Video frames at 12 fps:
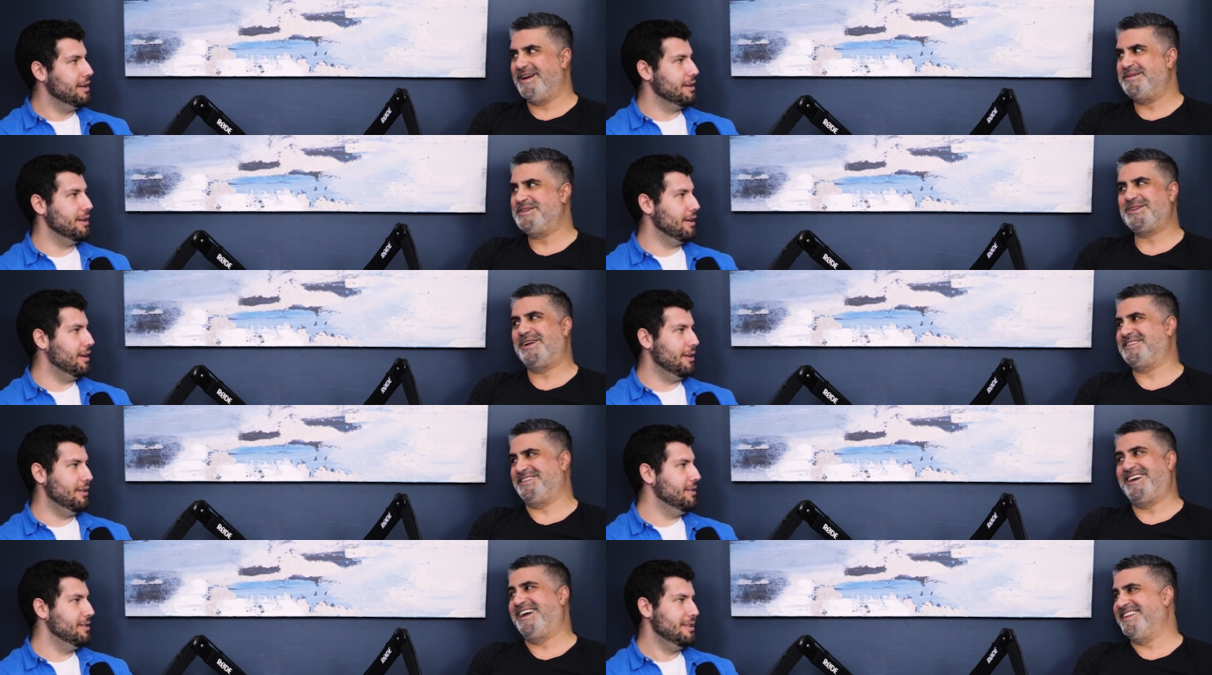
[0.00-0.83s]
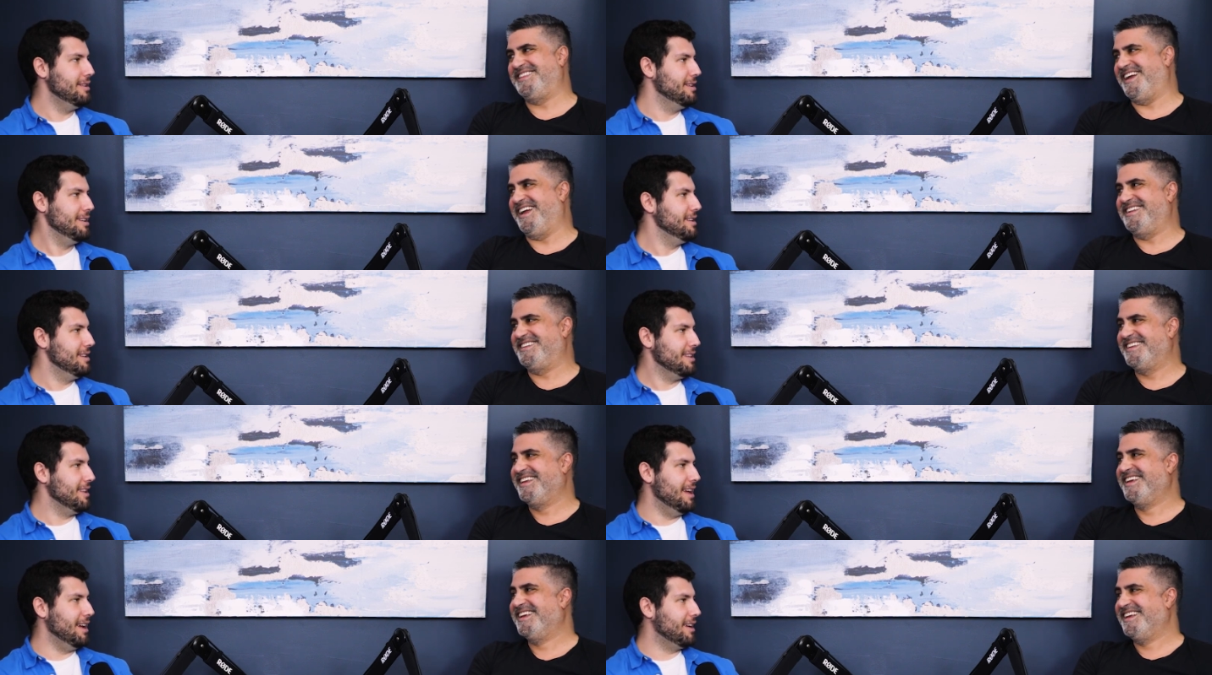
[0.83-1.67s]
Speaker 1: How many shots know? he got at that?
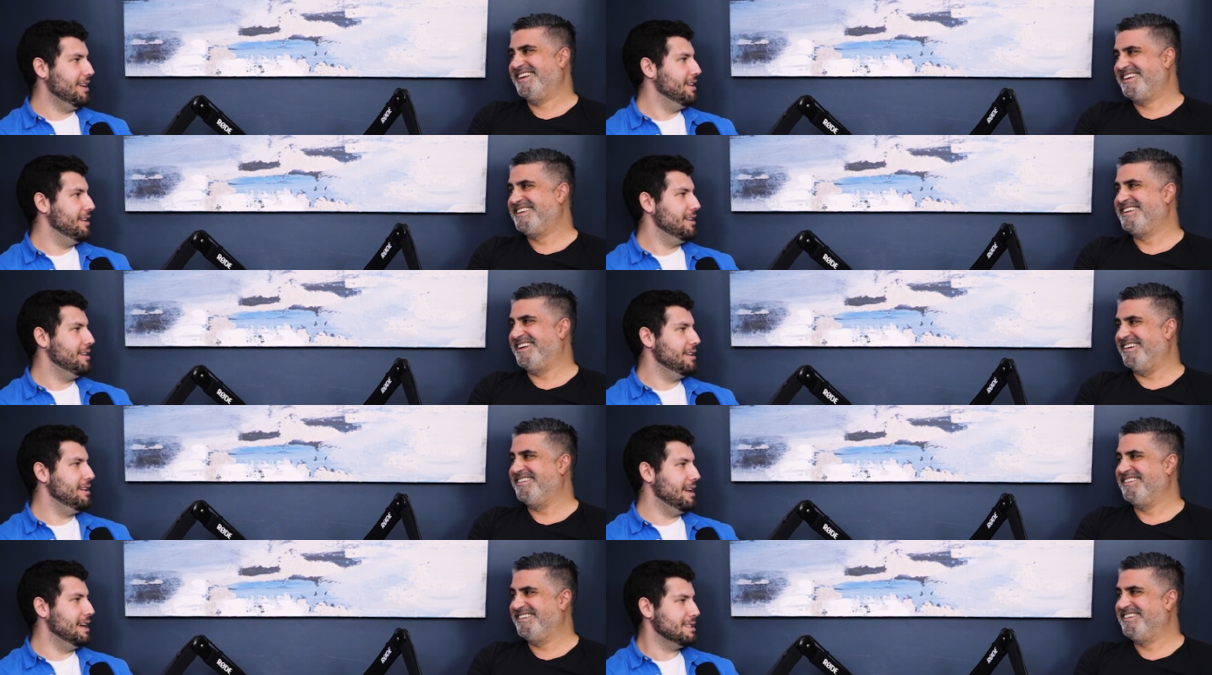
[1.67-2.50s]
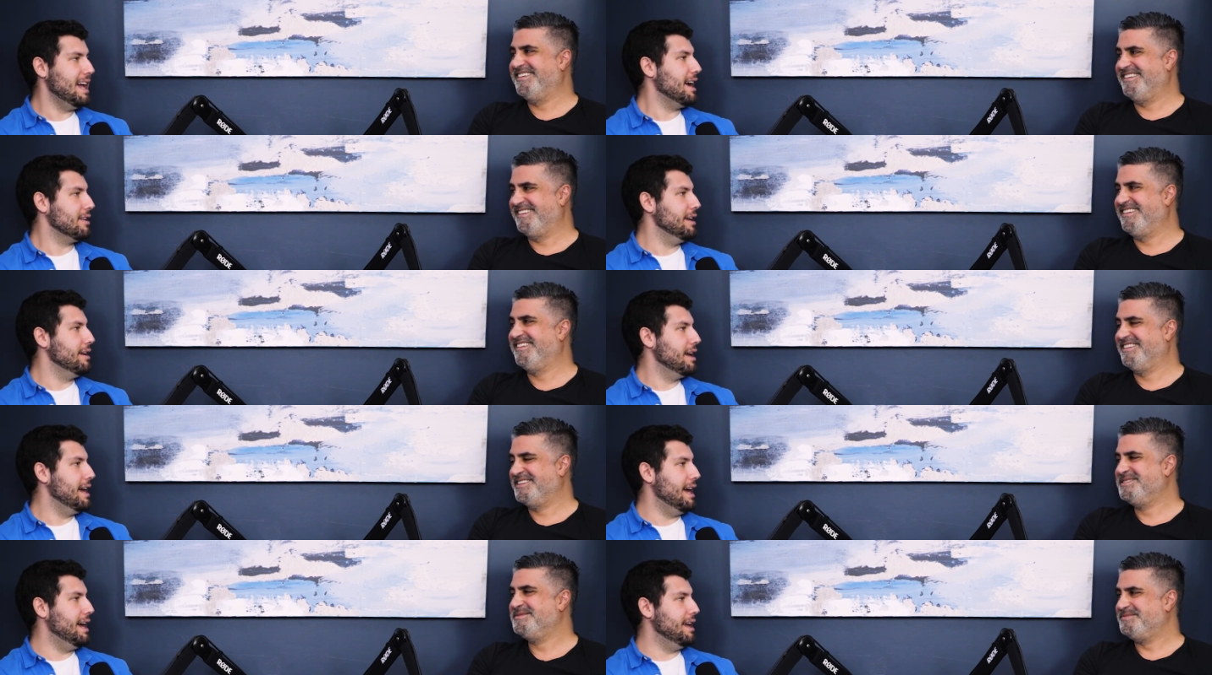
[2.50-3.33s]
Like you know exactly
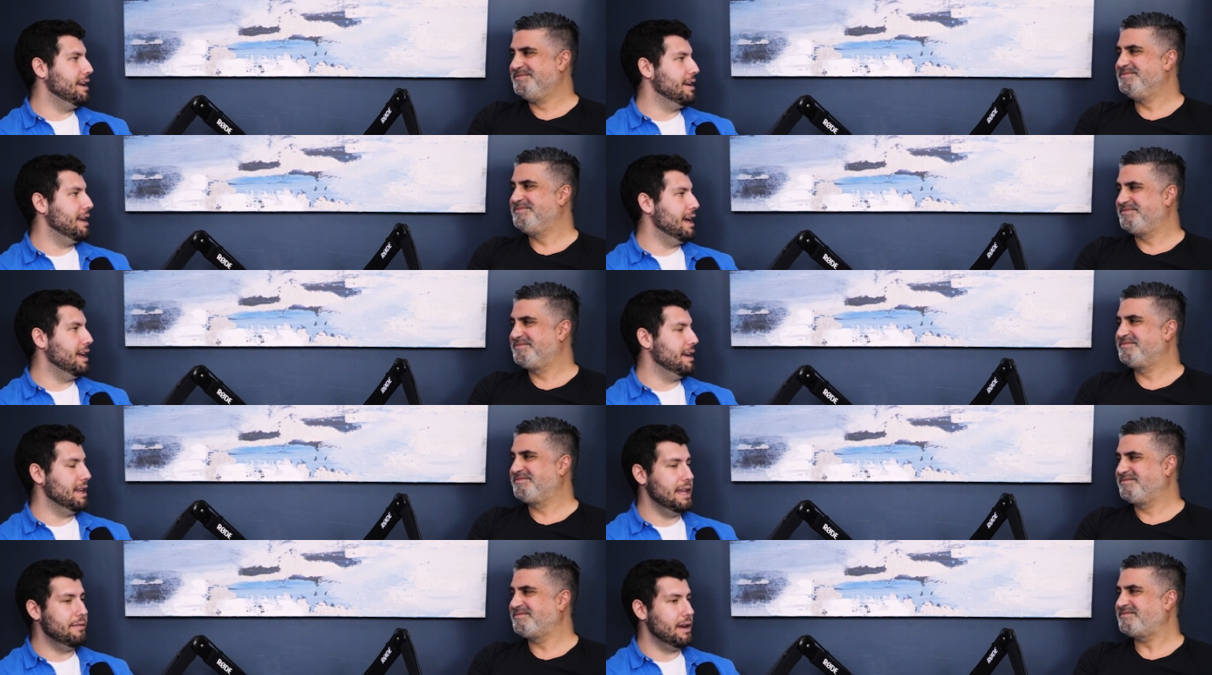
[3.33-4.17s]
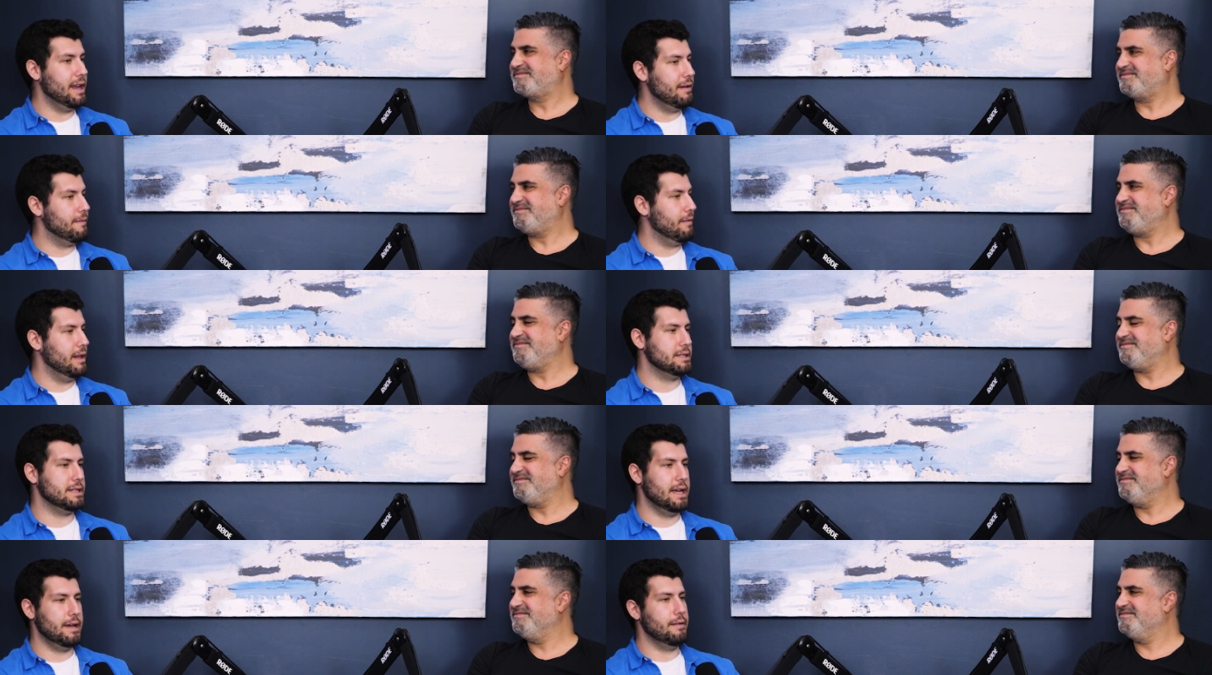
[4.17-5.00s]
and and even if let's
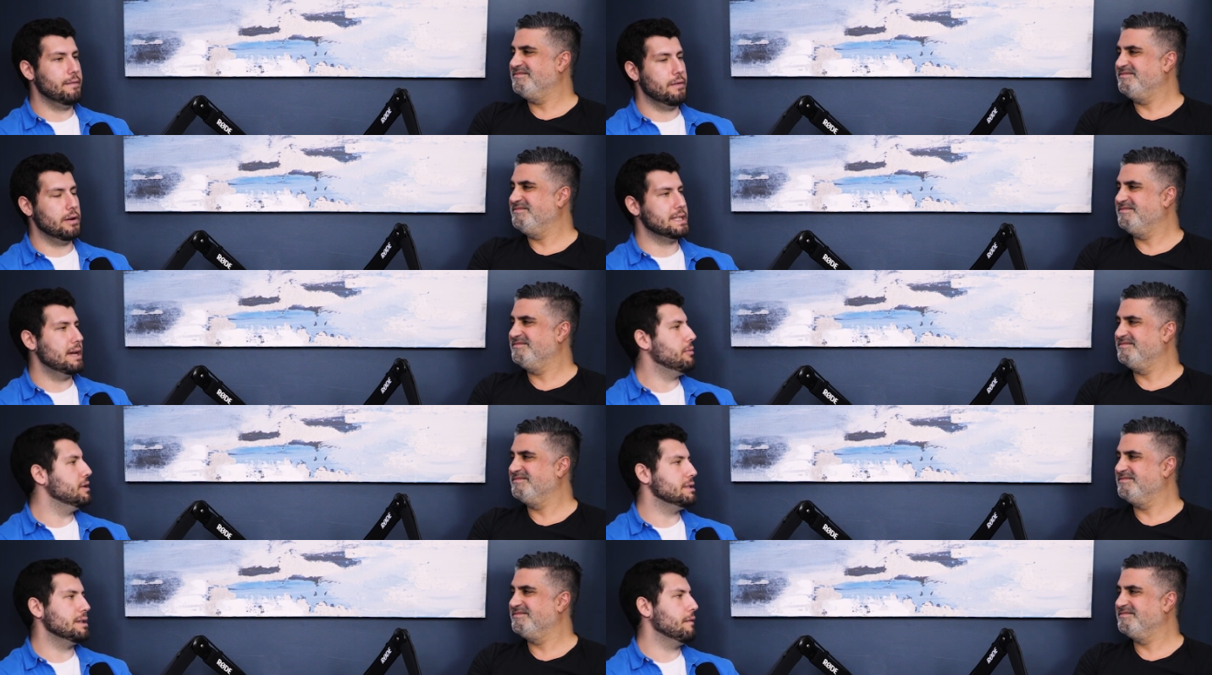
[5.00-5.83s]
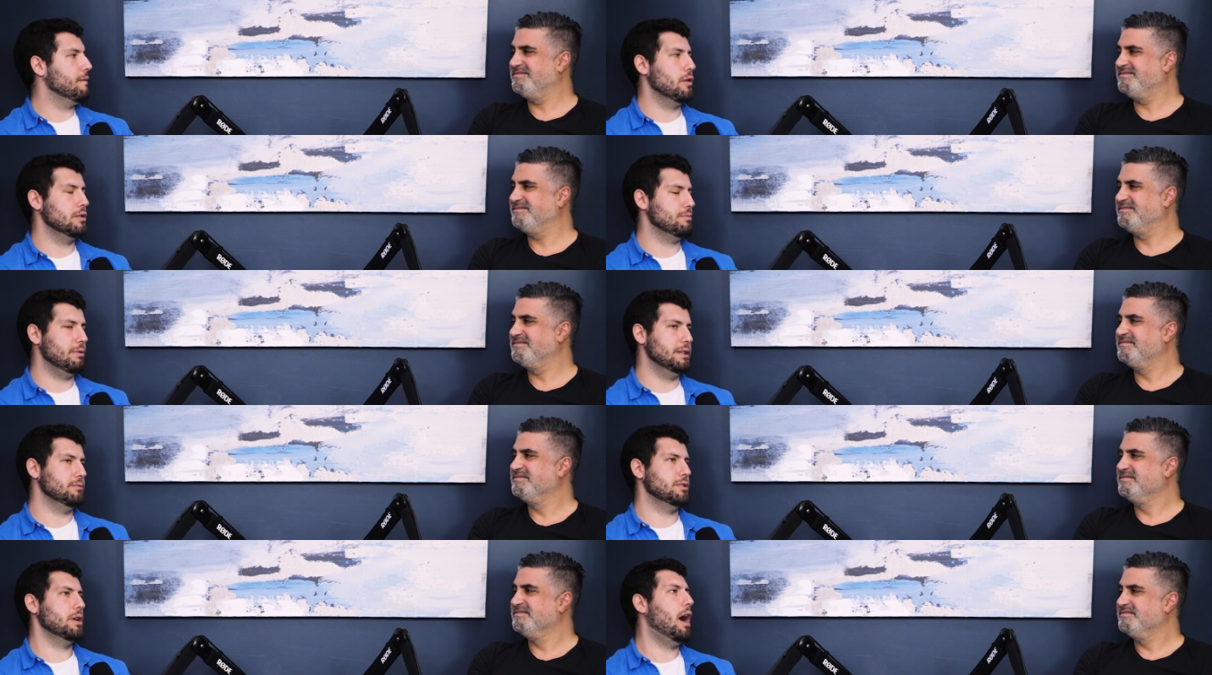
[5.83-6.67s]
say for example it's their first
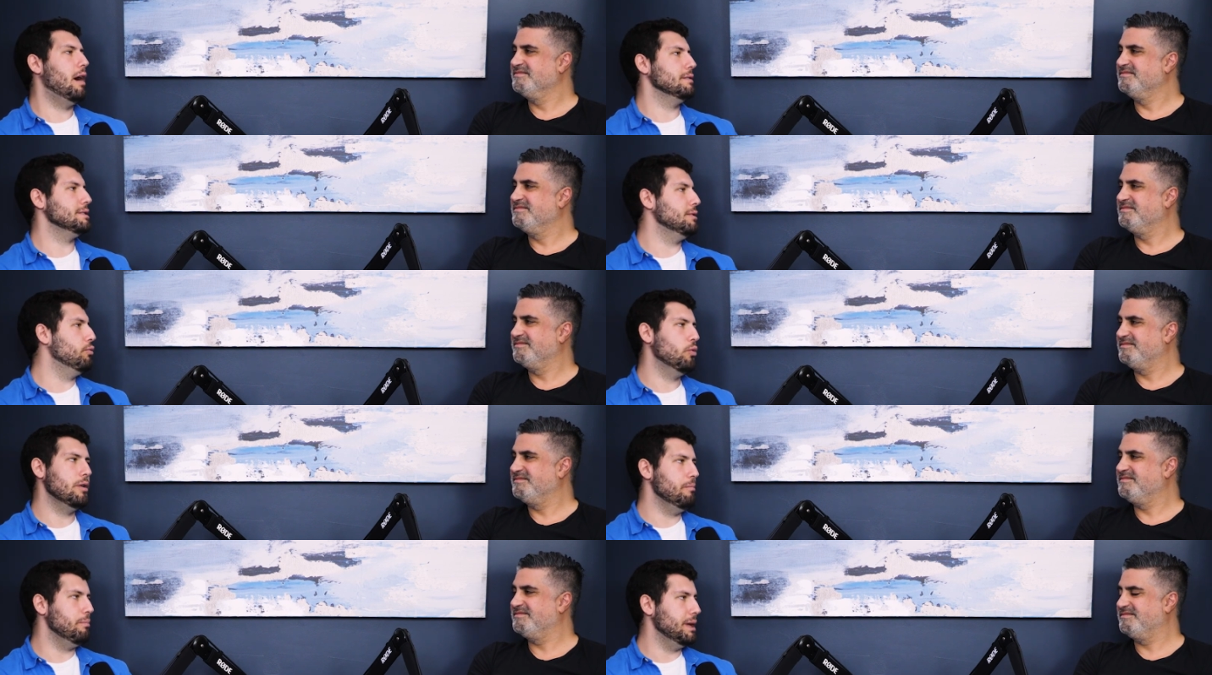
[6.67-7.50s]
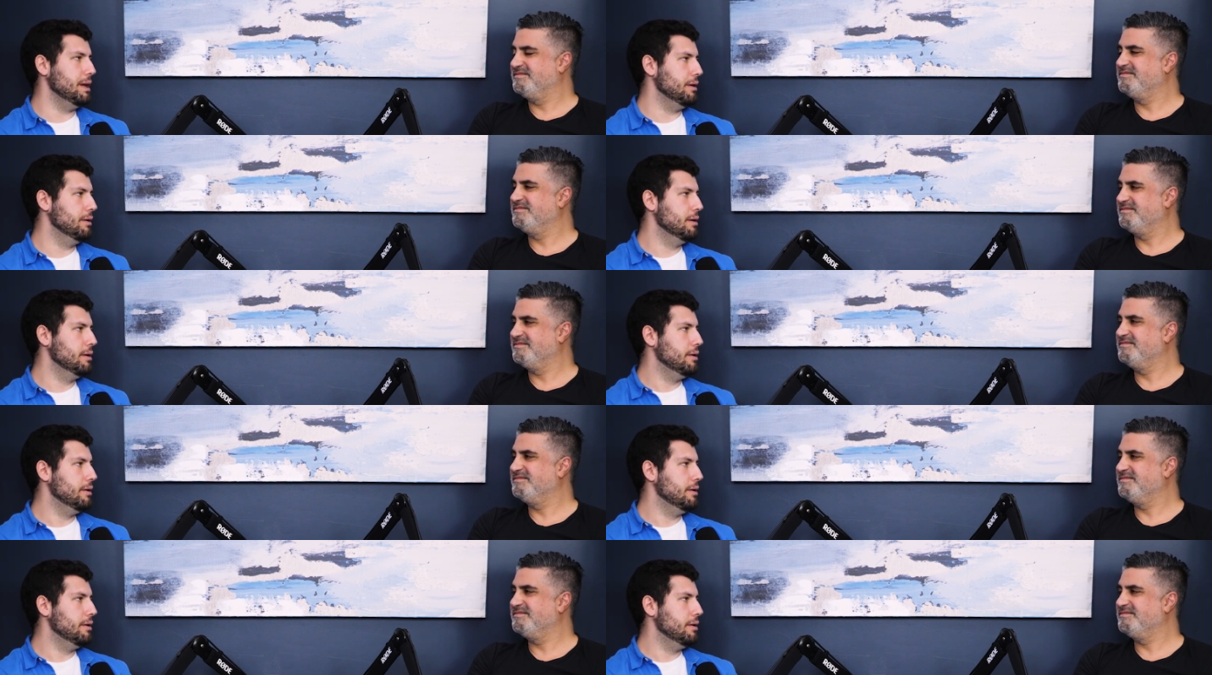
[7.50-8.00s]
place which obviously wouldn't be